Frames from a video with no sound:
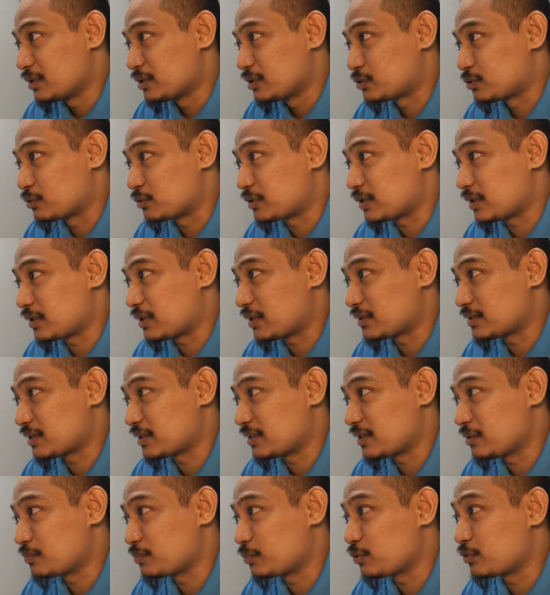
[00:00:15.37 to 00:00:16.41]
Sultan Hassan
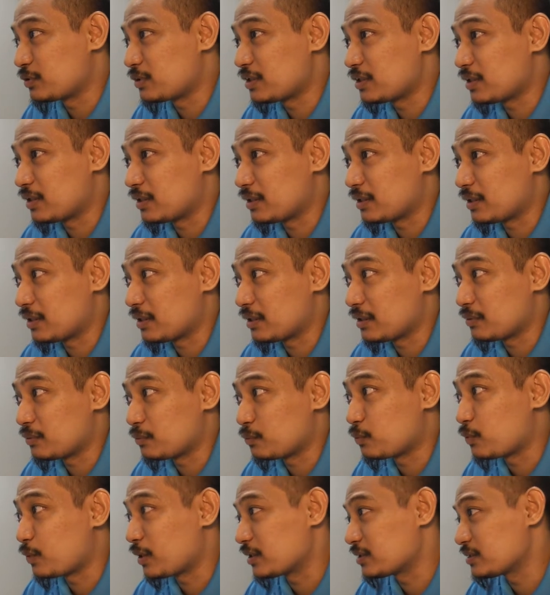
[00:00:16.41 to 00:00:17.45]
al-Bolkiah,
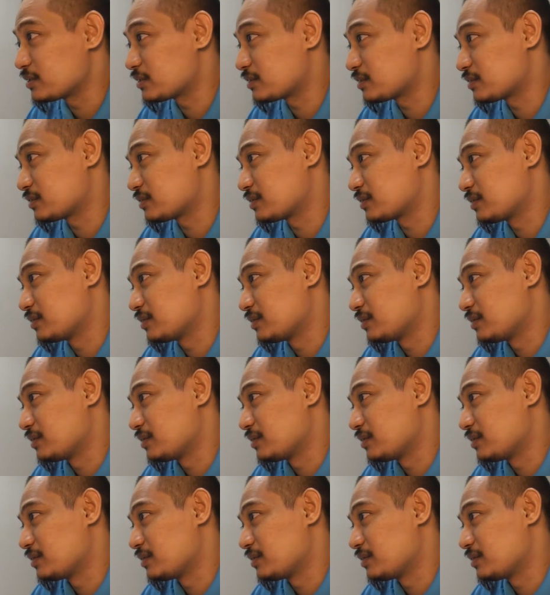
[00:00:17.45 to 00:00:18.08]
once